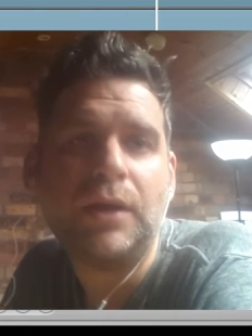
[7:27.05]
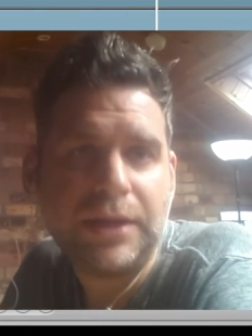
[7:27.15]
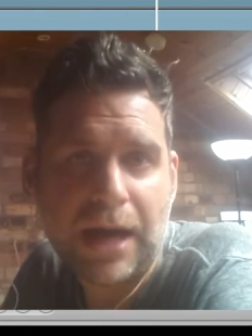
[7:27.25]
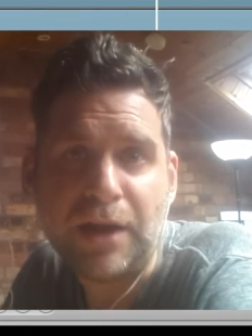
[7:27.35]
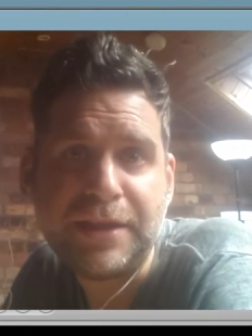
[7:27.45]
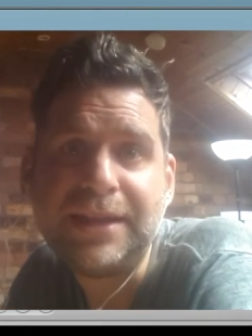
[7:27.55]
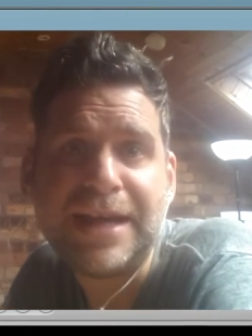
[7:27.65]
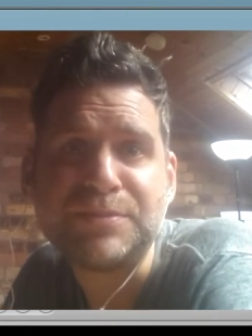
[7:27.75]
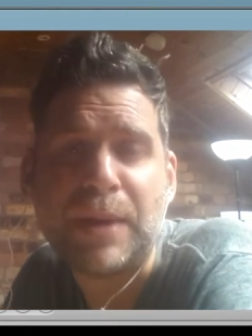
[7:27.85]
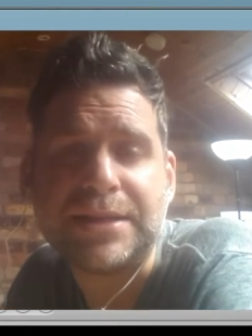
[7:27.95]
Yeah, I think
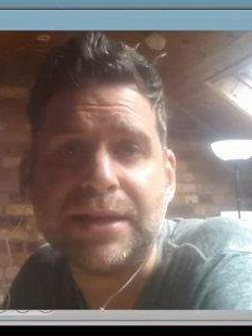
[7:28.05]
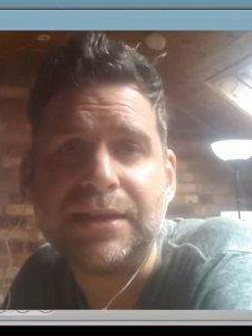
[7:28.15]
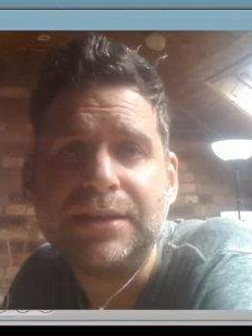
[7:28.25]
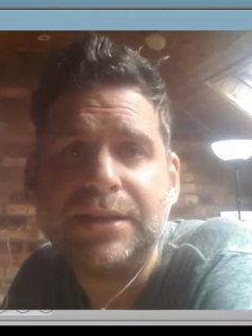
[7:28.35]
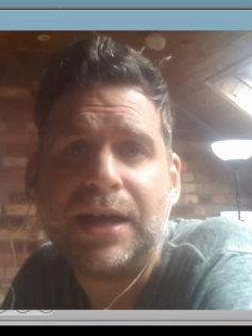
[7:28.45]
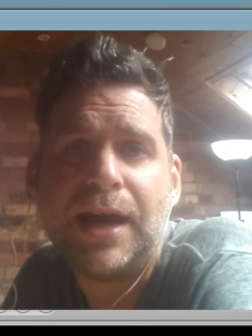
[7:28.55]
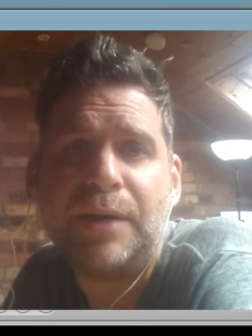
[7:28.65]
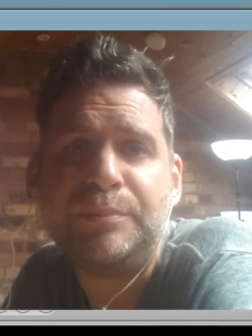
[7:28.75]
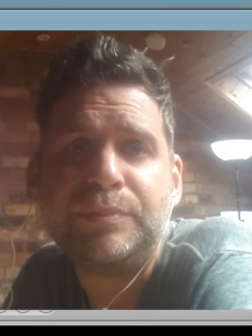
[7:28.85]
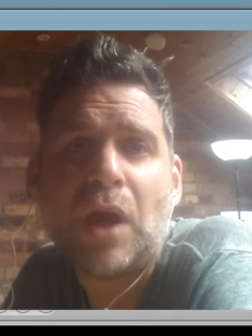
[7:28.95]
that's better.
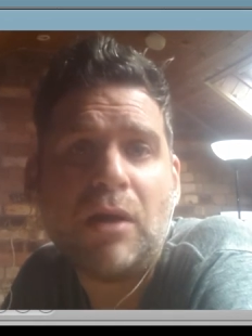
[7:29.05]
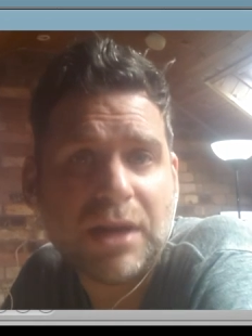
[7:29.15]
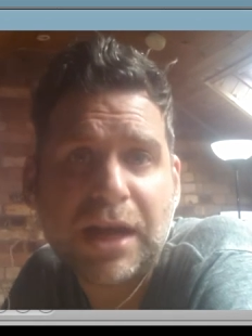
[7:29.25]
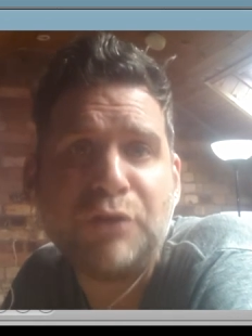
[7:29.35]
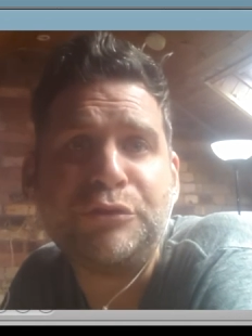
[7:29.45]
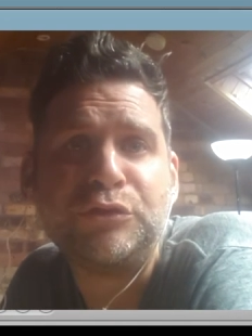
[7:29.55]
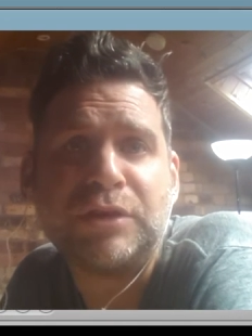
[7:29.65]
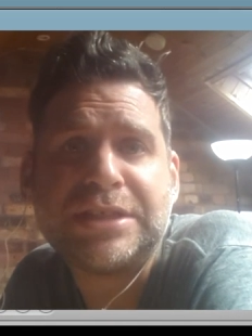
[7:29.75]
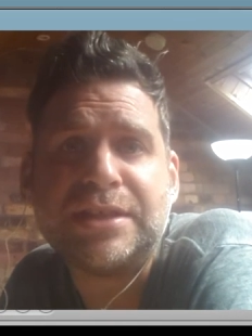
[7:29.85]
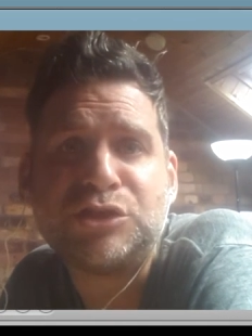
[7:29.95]
I'm going to go through the
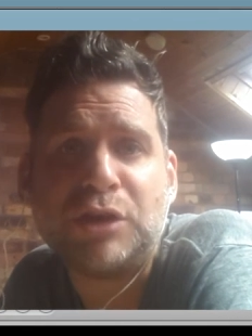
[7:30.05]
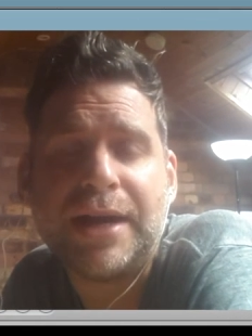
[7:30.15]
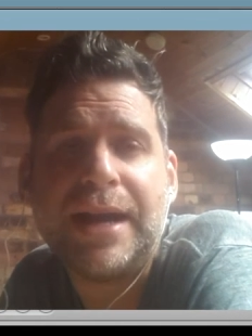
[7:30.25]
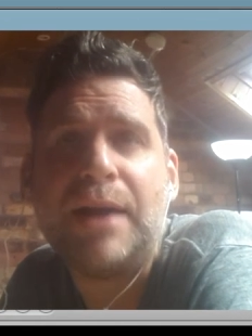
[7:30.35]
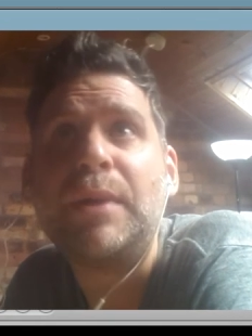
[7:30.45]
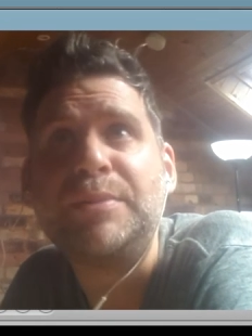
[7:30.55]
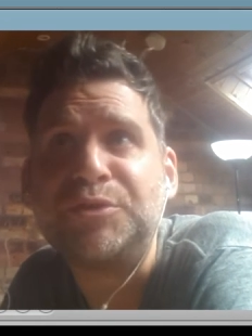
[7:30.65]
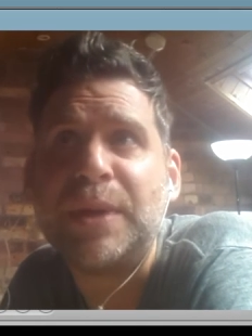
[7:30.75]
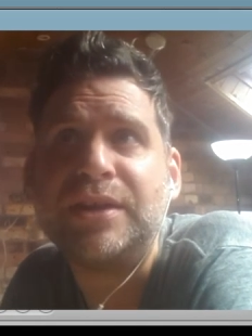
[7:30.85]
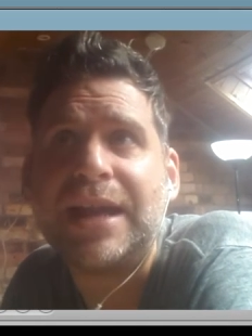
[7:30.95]
rest of the track now, maybe
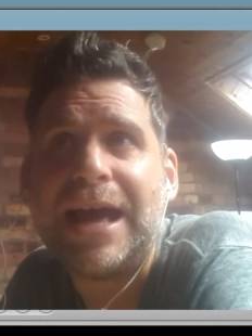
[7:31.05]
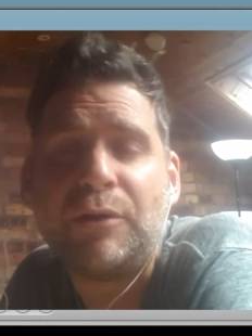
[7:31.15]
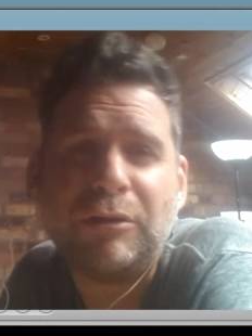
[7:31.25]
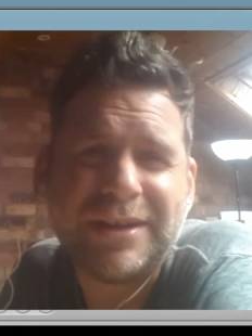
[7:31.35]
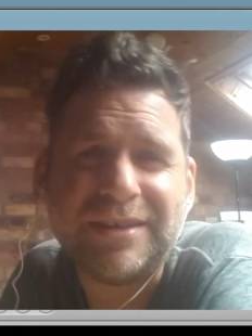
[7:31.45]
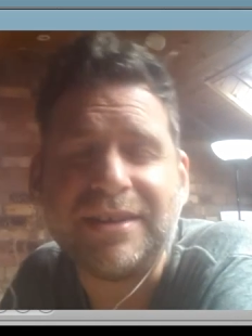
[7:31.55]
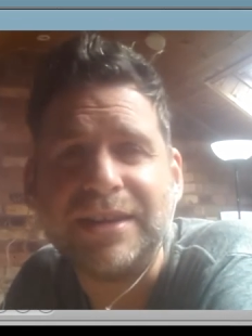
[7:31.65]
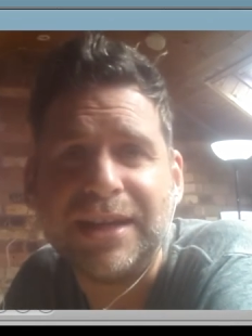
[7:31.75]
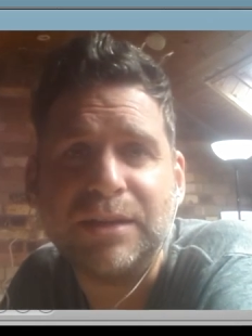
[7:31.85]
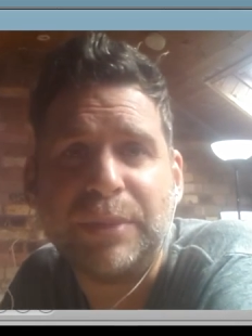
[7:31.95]
spend an hour editing
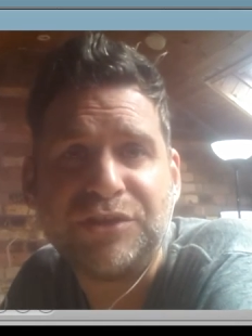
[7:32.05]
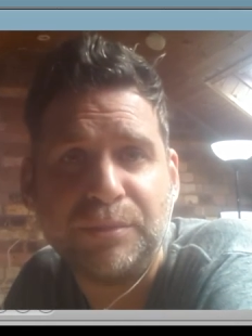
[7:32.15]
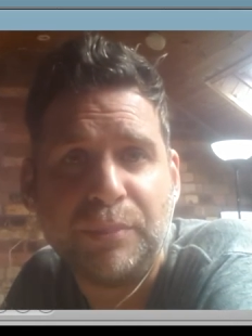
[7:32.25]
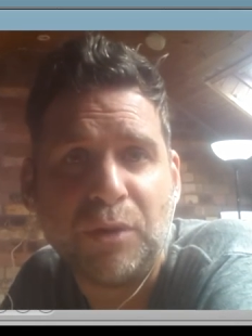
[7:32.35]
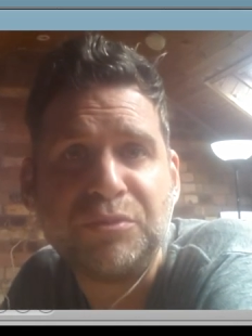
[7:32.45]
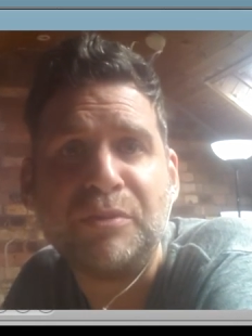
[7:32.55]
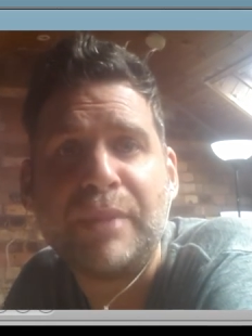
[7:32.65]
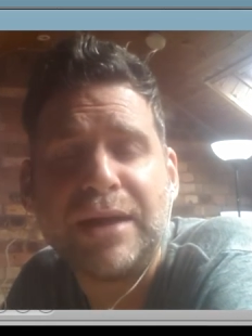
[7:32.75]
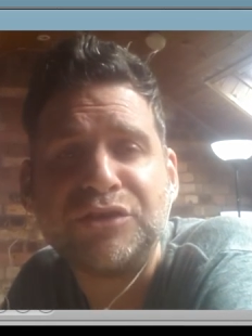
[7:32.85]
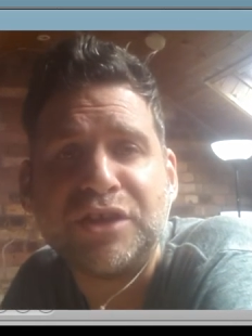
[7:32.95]
the little bits and bobs and
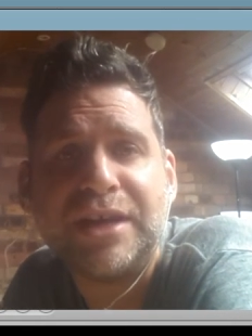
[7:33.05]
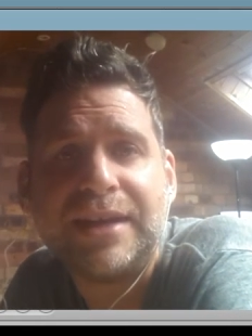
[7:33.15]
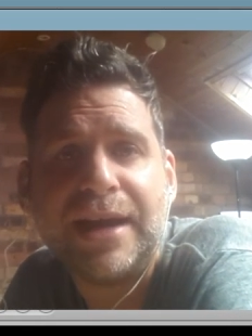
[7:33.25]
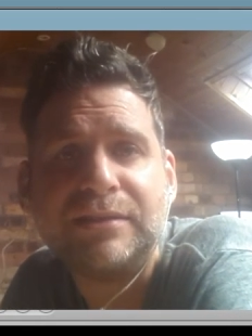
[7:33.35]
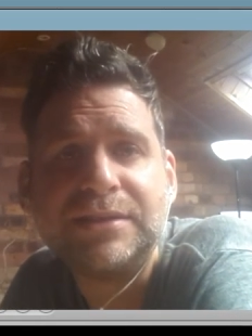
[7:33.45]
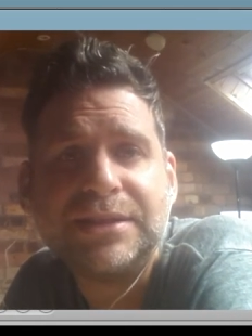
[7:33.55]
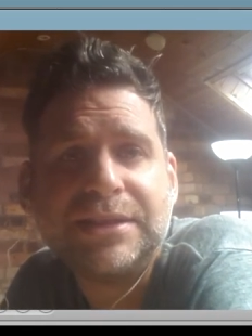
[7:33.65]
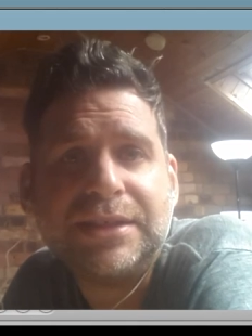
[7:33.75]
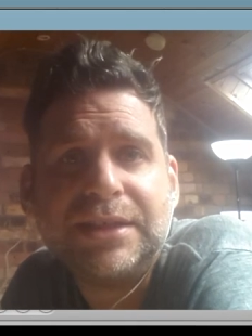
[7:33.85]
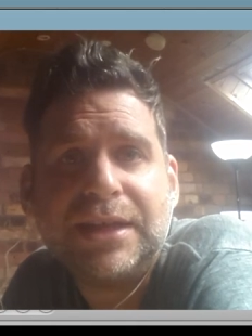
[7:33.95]
bouncing it down.
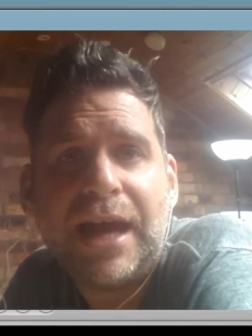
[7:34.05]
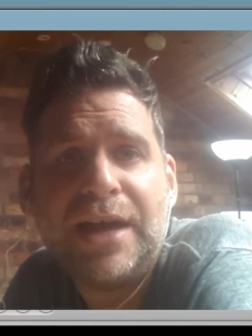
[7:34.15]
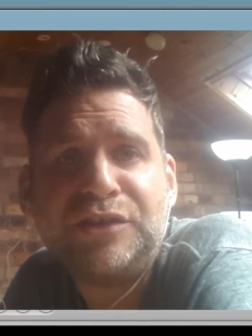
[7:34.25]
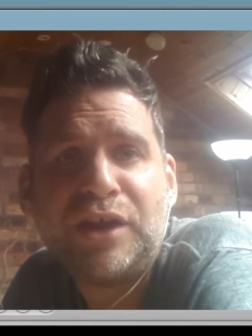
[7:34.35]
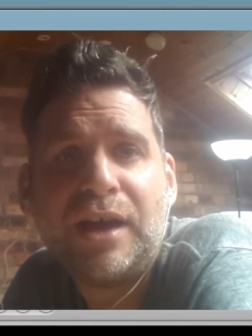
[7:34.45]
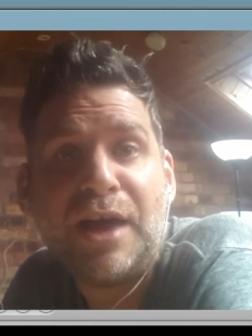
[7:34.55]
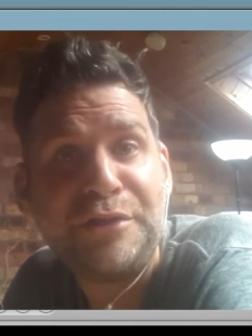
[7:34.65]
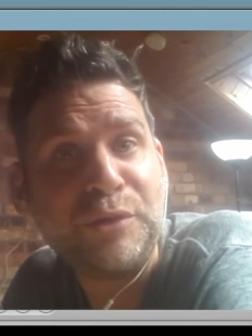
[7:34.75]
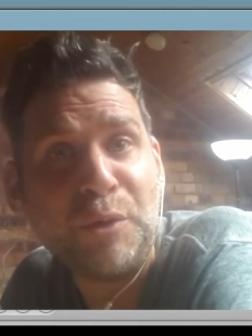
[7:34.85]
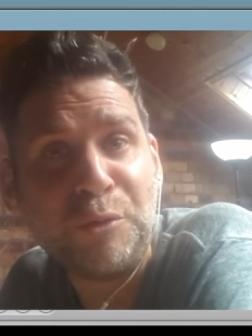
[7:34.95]
And I
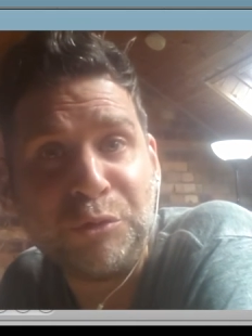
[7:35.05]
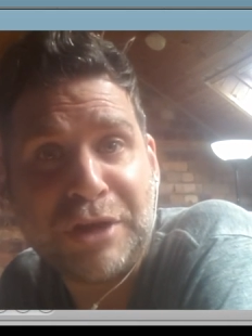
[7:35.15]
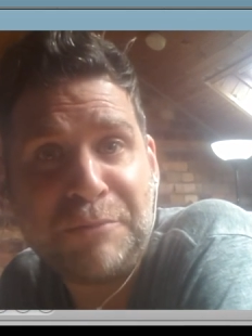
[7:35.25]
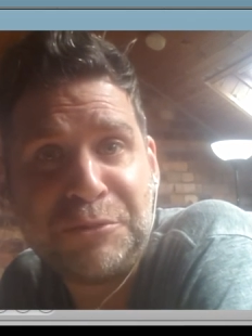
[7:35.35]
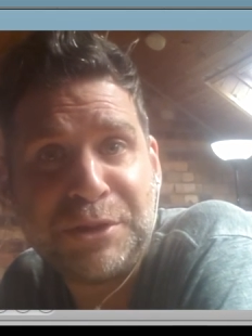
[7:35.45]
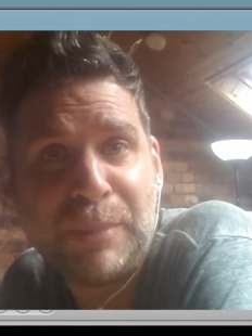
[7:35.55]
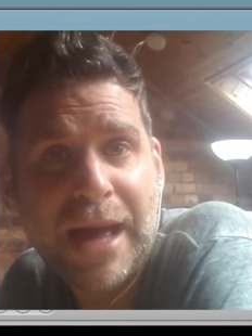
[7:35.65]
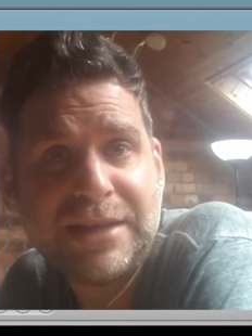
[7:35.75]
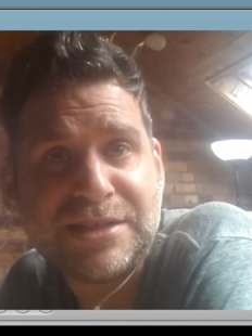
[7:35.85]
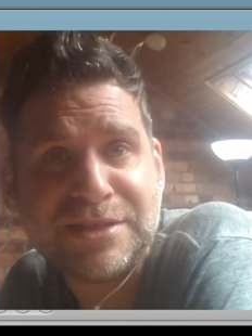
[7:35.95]
think we're all done with the
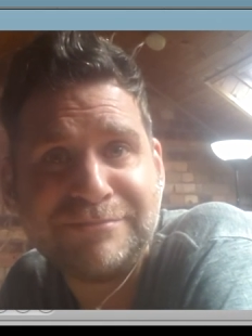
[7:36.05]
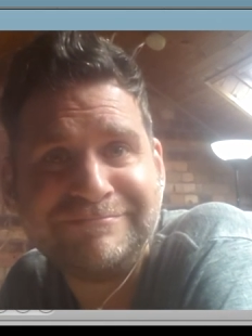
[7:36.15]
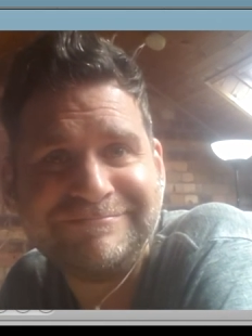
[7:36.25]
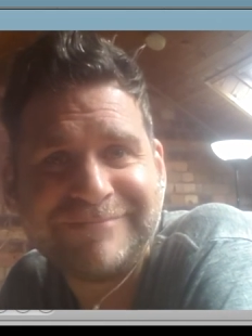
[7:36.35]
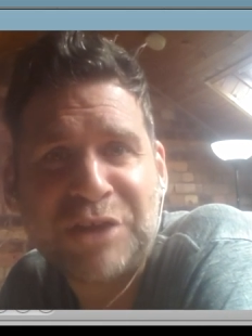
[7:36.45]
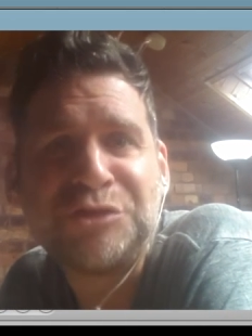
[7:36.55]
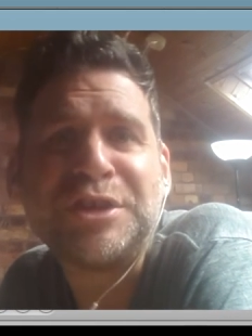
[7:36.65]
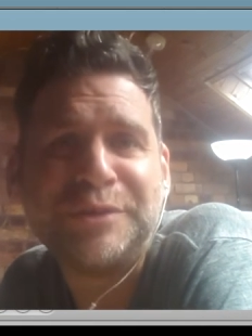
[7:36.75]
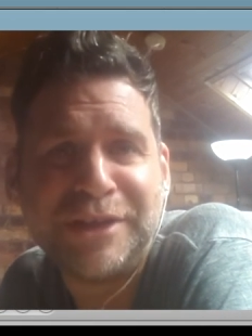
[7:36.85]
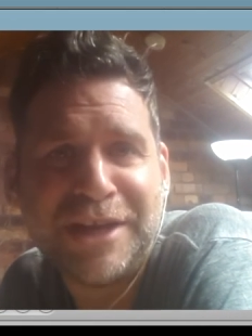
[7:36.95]
bass. I'll
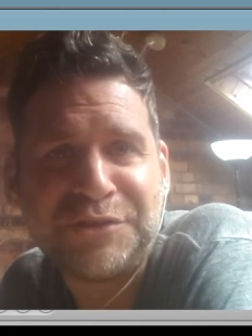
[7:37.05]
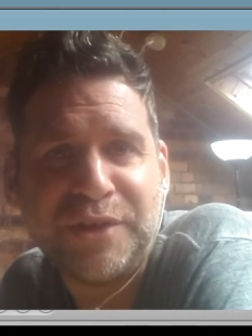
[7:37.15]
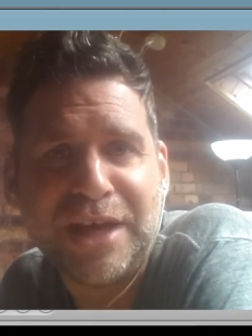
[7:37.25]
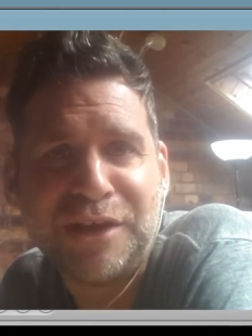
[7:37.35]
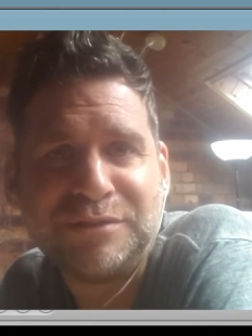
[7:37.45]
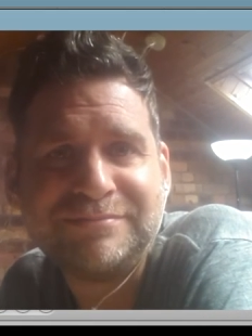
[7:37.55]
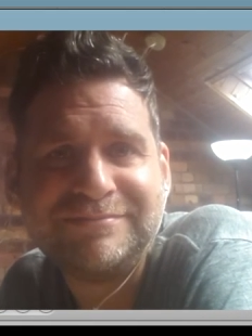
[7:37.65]
see you in the next video.